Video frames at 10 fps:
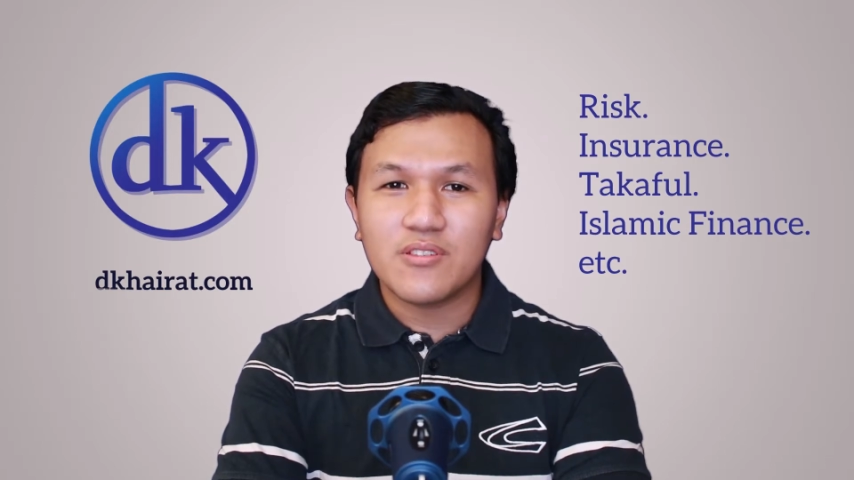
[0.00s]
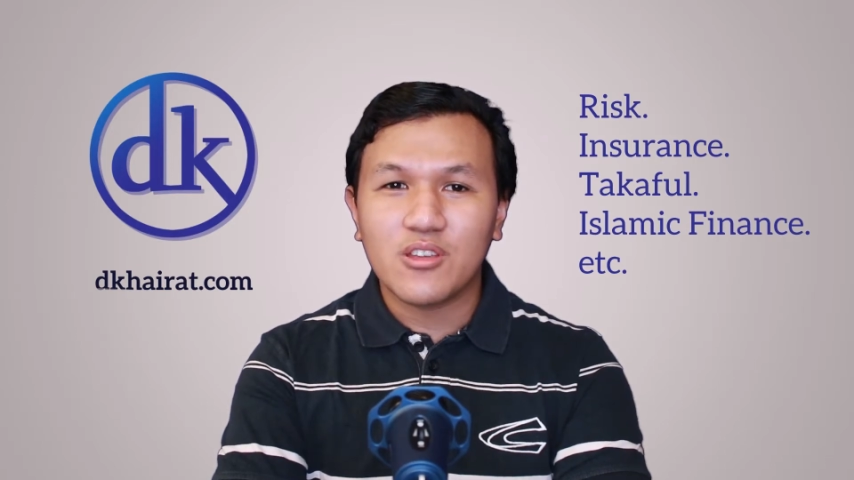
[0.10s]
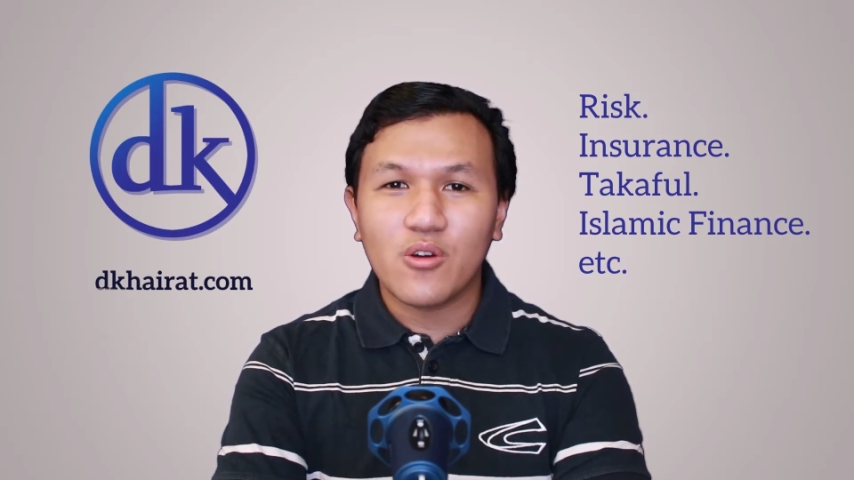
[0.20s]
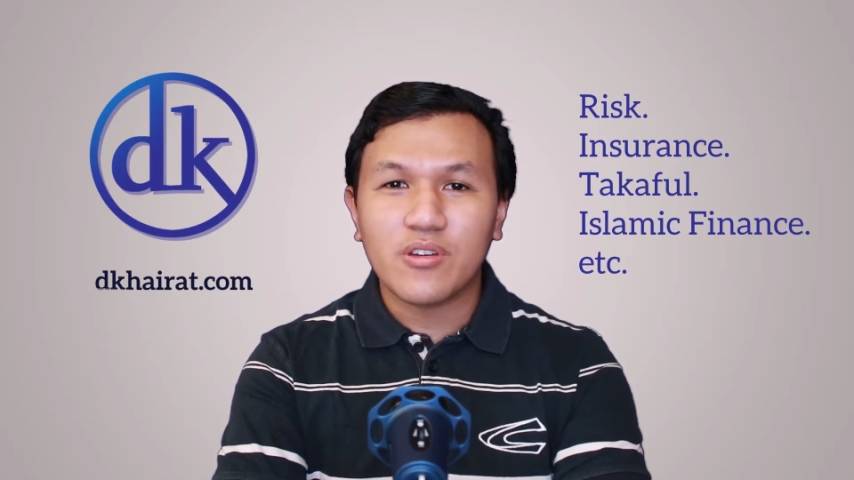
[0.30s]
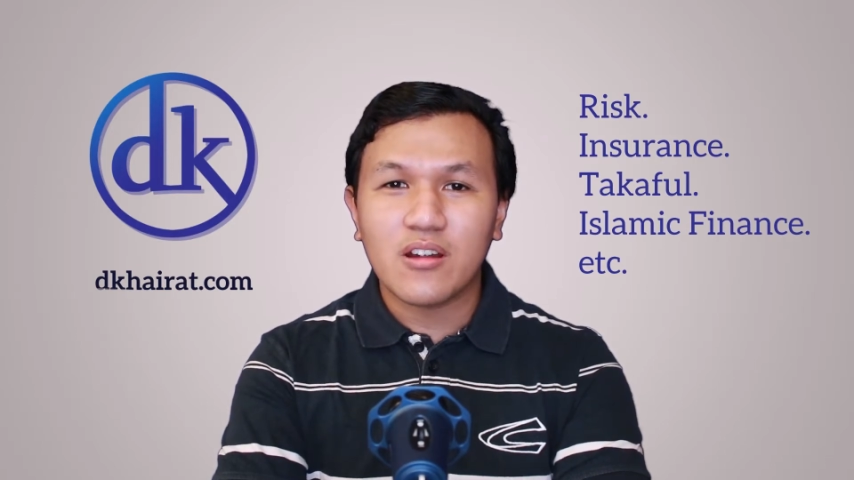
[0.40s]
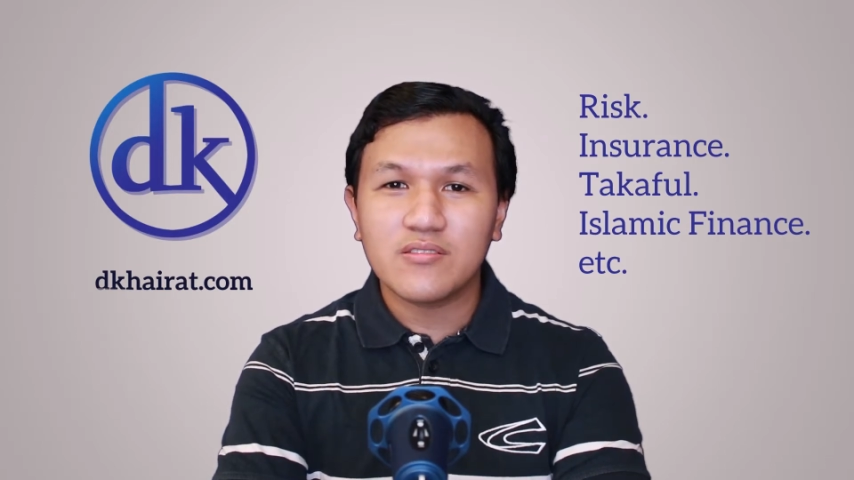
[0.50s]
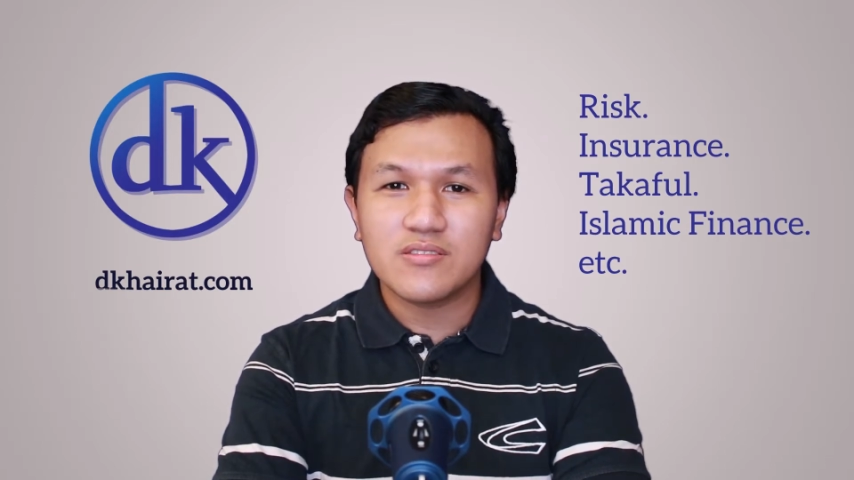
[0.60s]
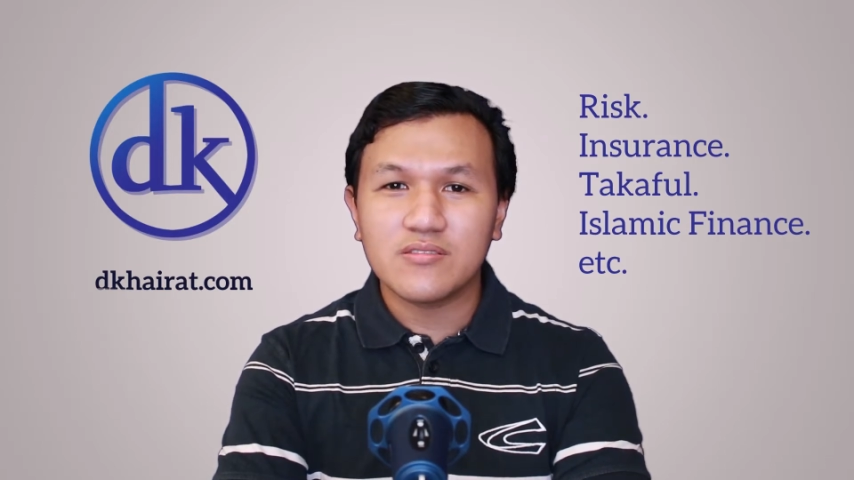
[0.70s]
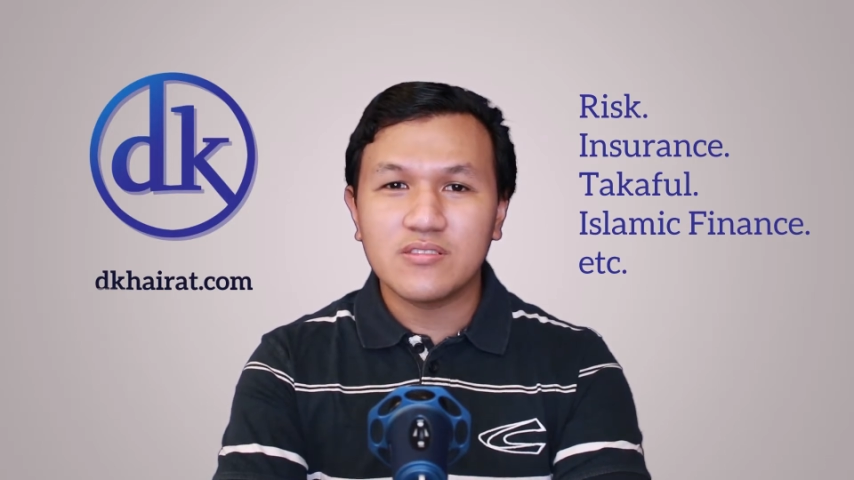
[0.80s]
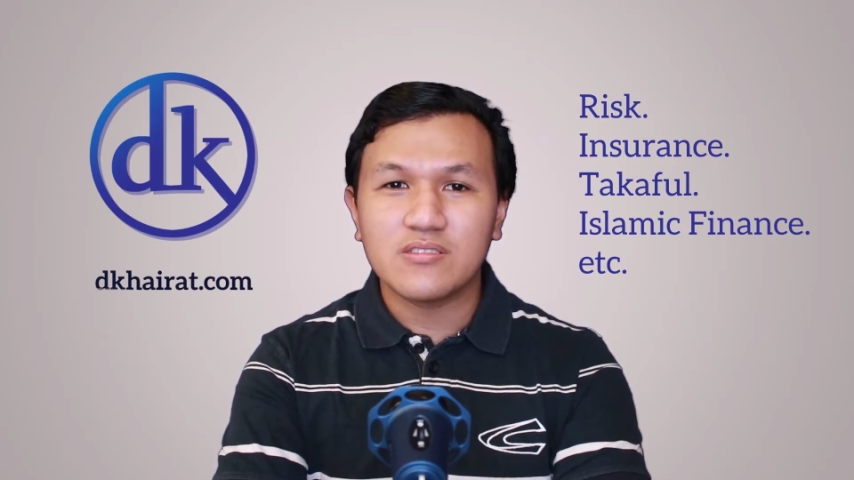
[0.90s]
video in our
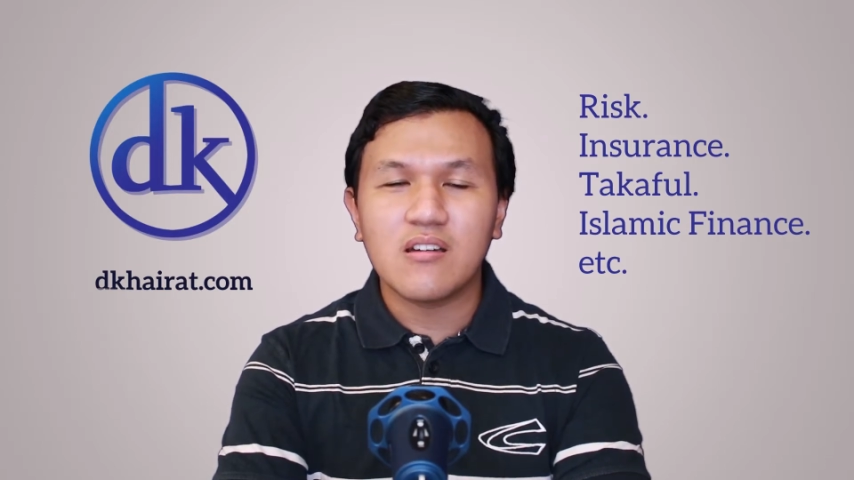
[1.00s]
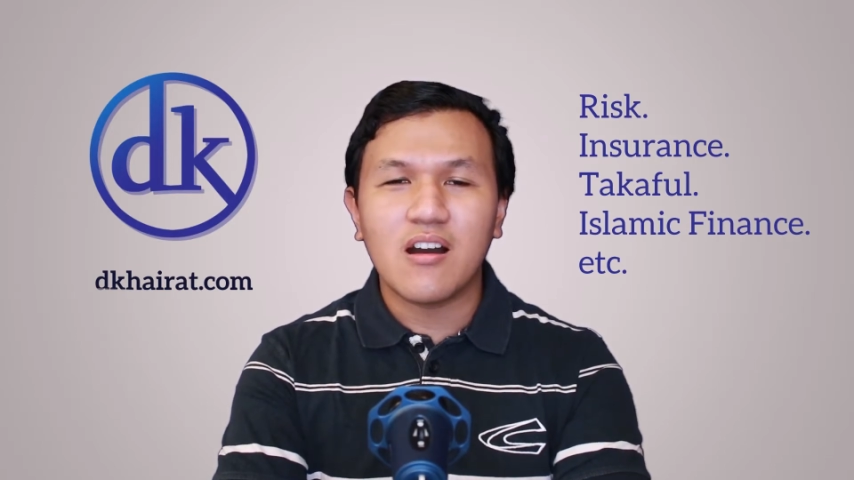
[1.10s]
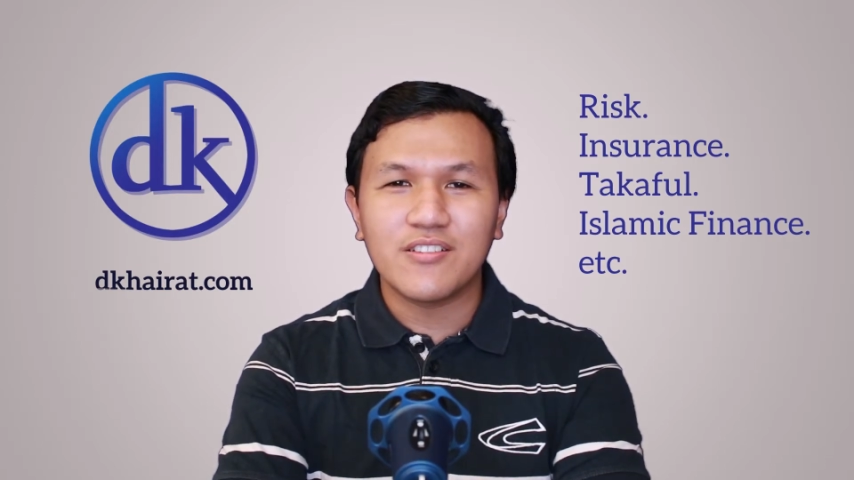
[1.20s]
series